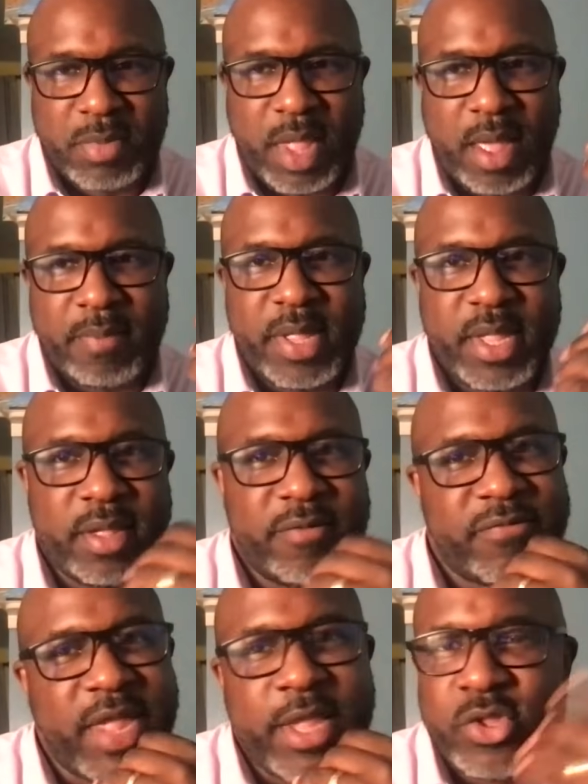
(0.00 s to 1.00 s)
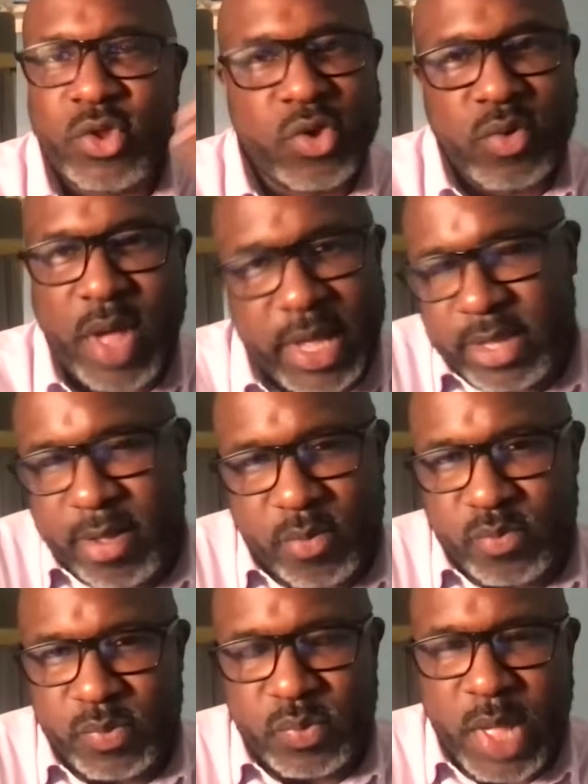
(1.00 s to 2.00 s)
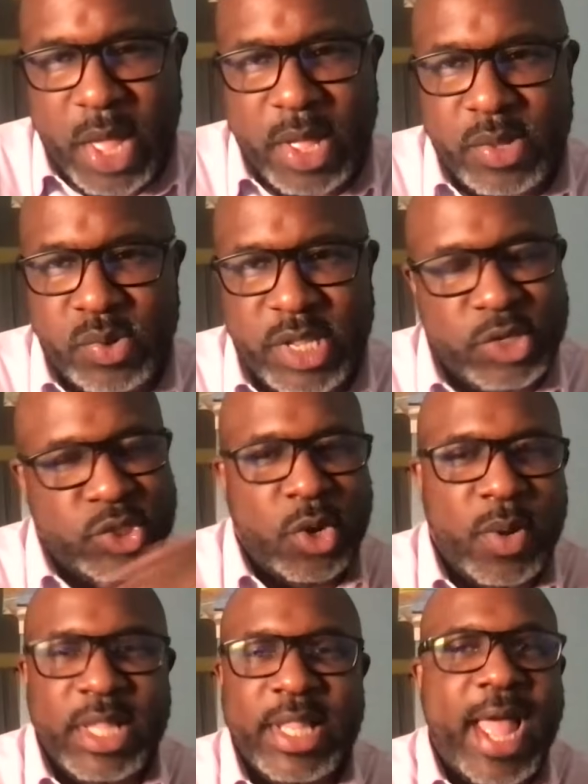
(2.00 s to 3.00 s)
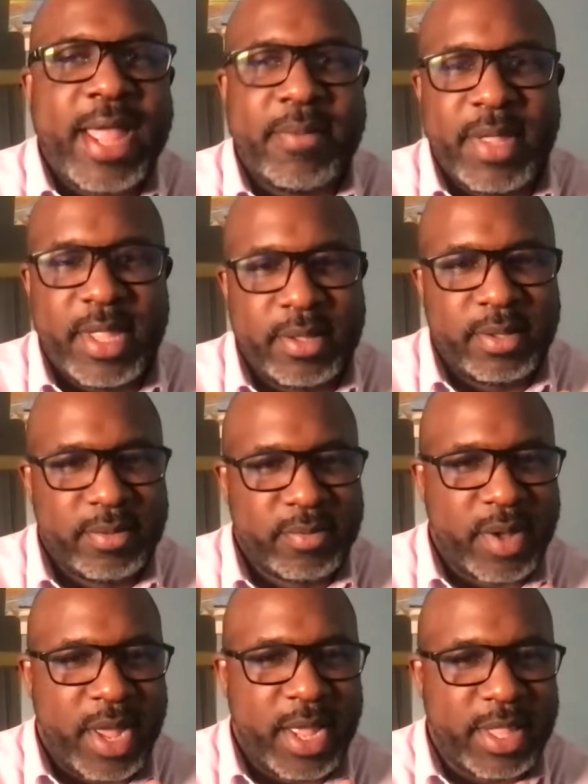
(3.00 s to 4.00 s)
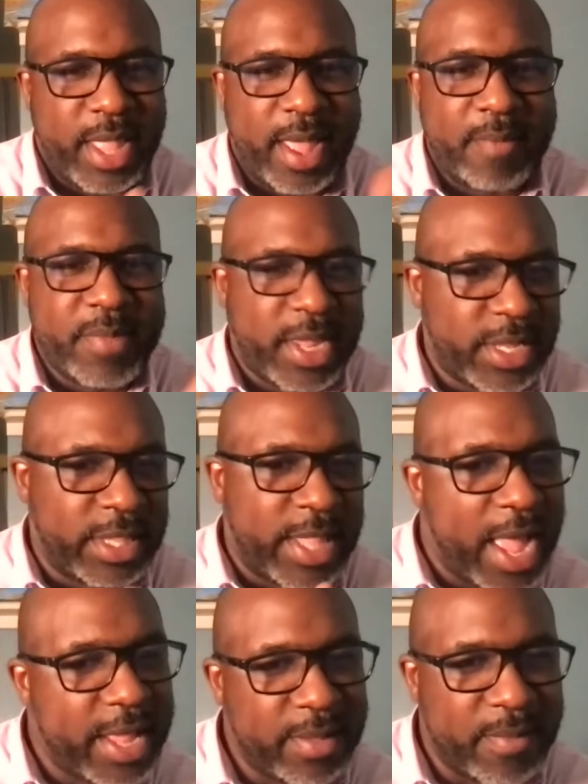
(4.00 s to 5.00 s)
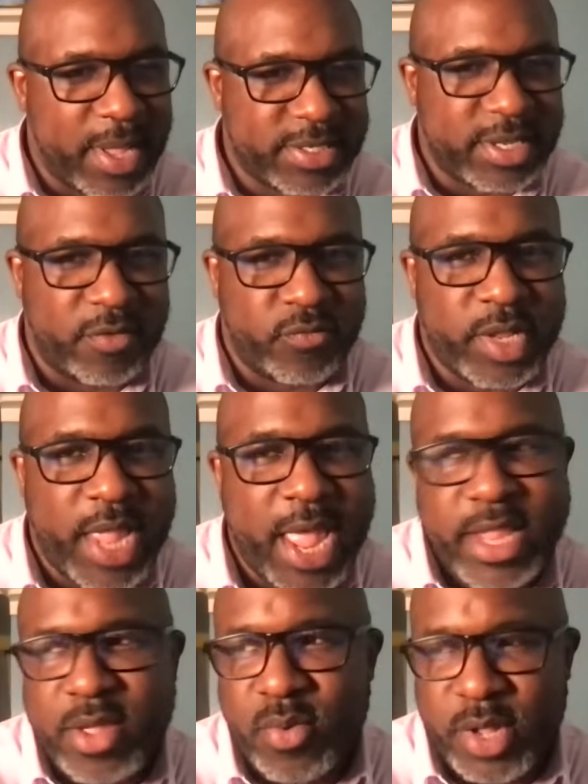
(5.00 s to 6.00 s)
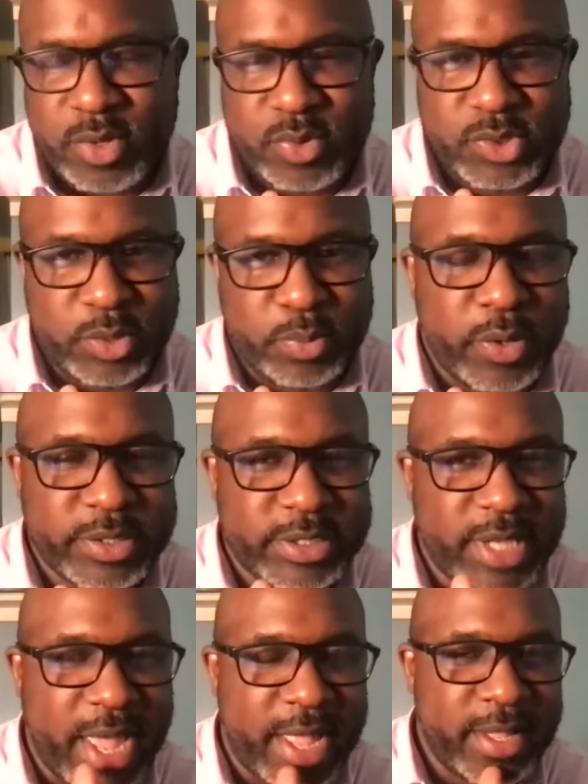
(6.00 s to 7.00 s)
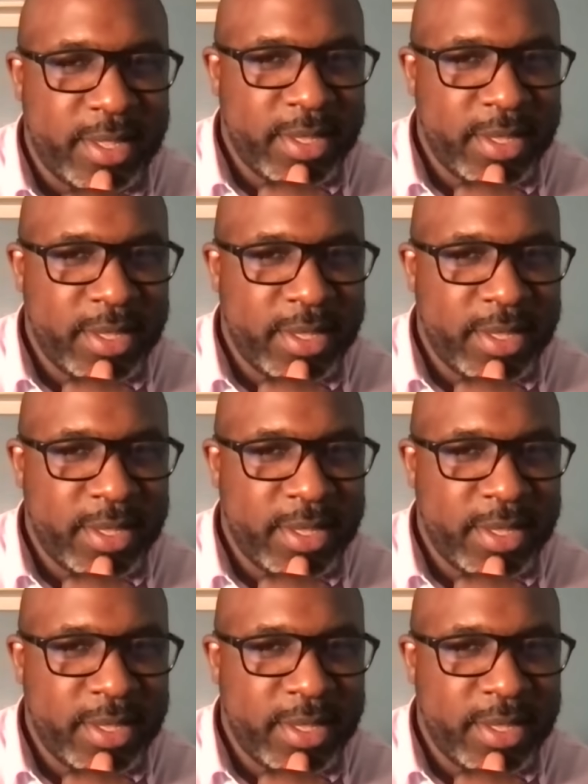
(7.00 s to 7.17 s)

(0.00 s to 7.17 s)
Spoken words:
I mean, if they do, there's no alignment, right? Like I'm not aligning myself with anyone who supports that.